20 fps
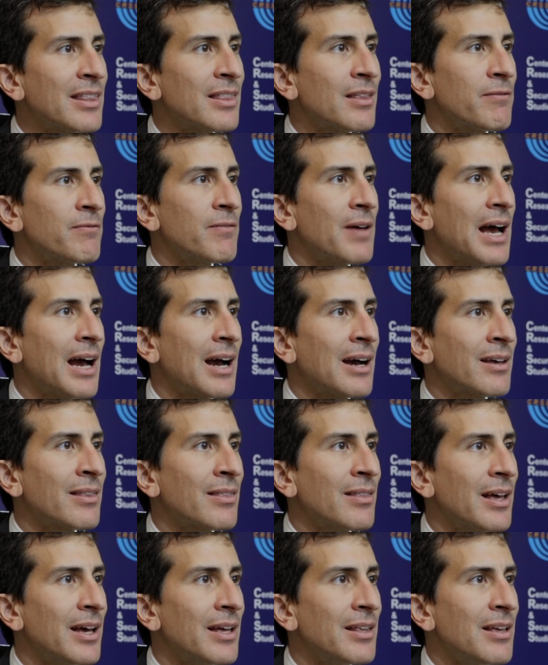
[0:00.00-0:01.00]
the fact
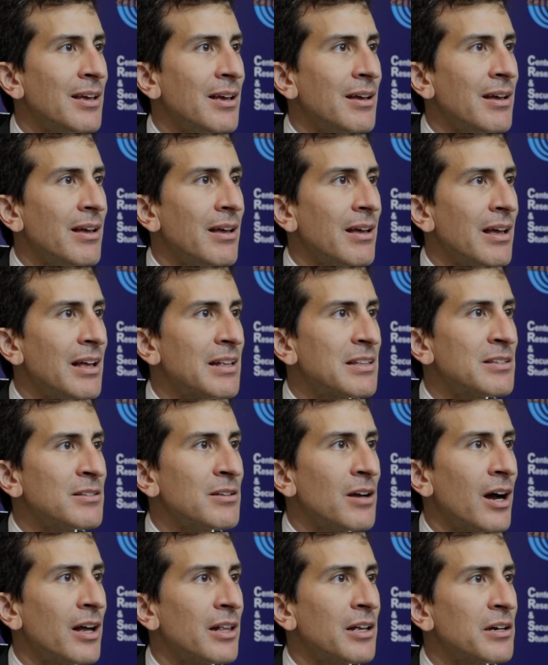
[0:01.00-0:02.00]
that it's
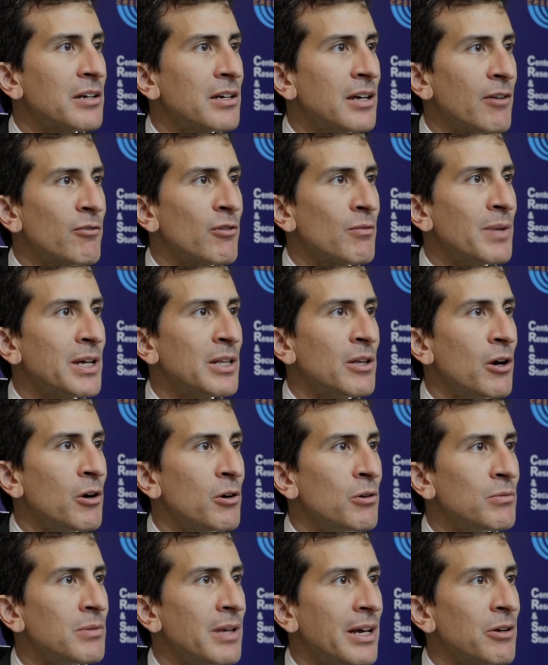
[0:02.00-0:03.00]
not a
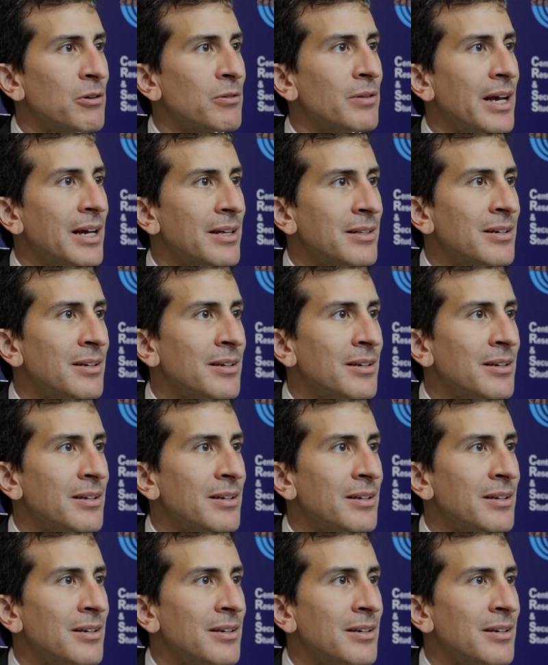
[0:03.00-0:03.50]
government-owned internet.